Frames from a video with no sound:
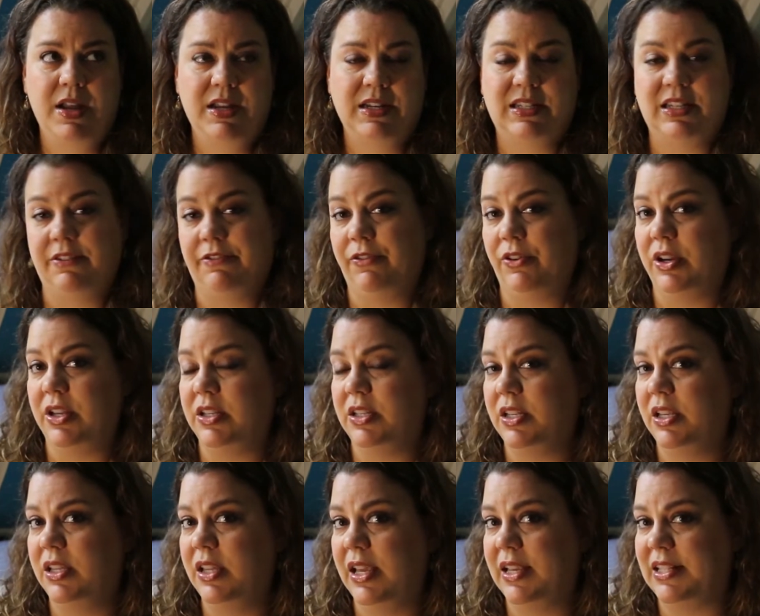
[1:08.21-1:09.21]

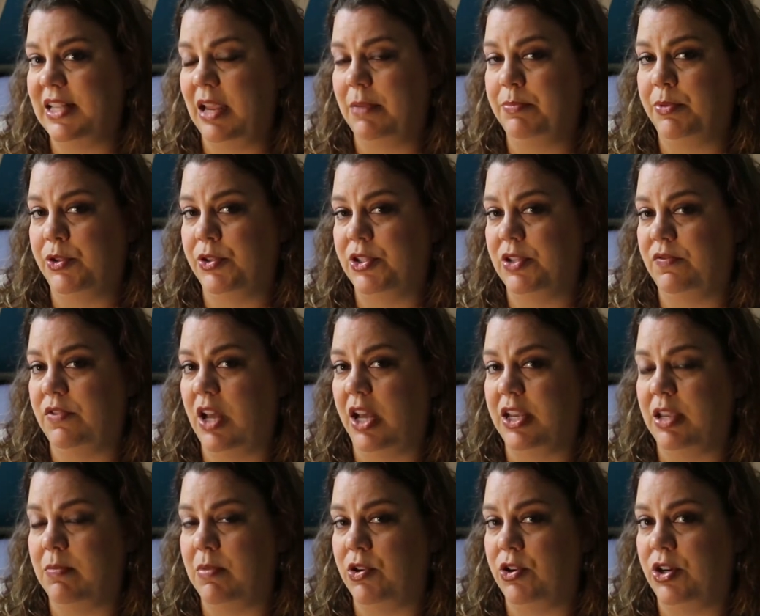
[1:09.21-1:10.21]
different examples of
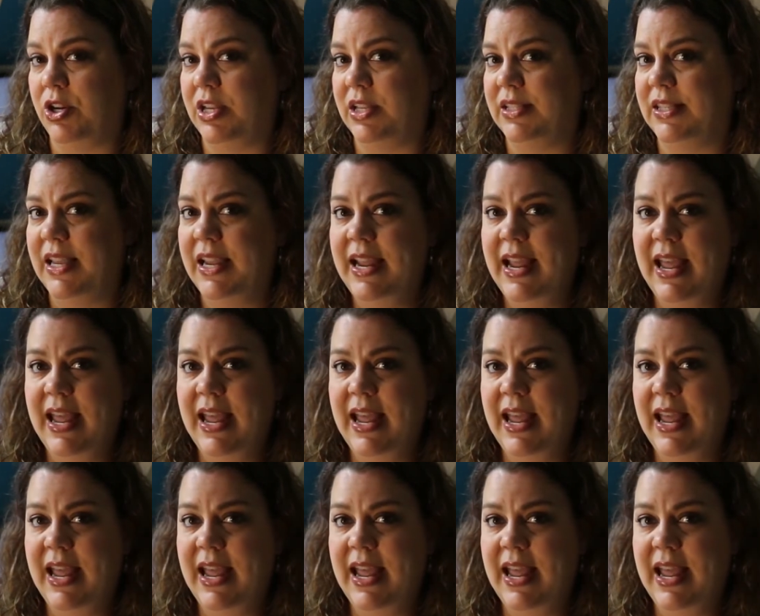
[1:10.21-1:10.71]
documentaries